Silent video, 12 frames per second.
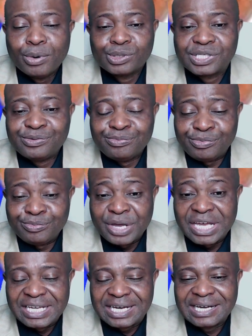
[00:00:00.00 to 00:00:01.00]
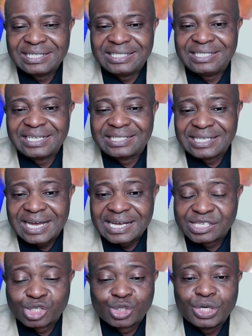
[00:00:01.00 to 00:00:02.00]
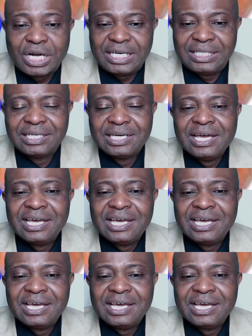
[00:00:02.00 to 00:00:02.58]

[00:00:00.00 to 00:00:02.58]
put many candidates astray,